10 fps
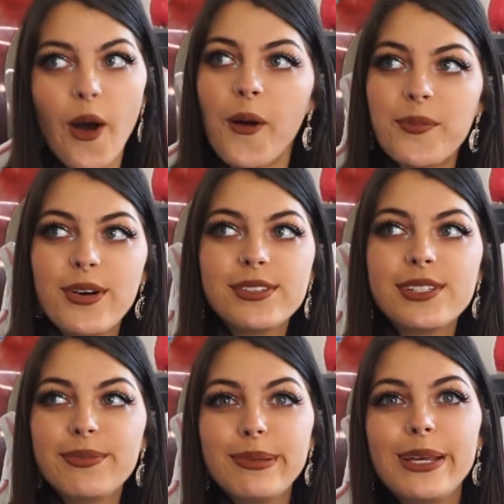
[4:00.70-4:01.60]

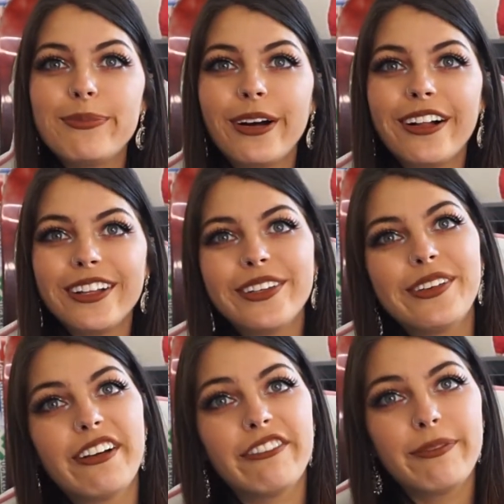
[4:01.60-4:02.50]
almost people who
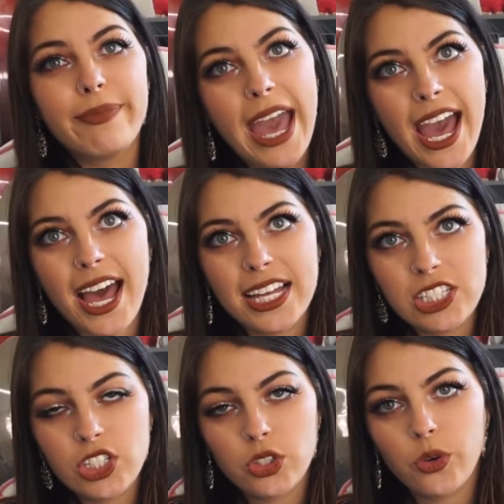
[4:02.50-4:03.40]
have
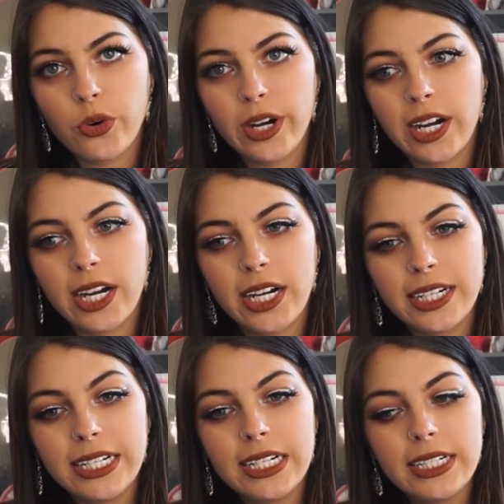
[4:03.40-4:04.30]
passed or